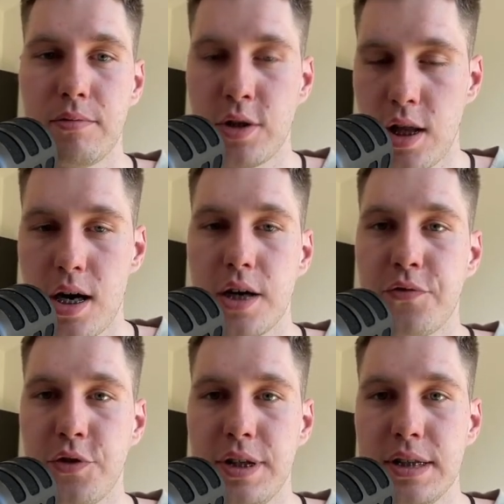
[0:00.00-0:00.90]
Claude
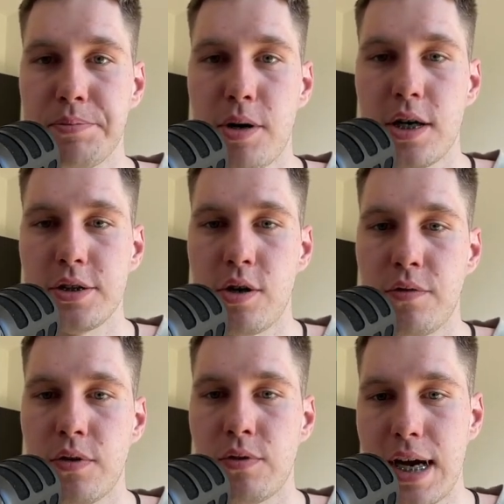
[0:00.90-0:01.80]
for this part of
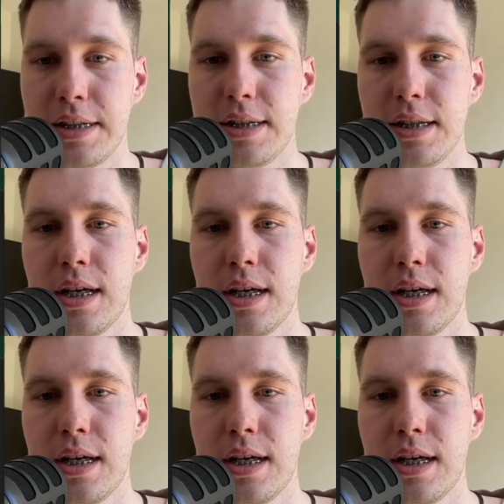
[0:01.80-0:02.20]
writing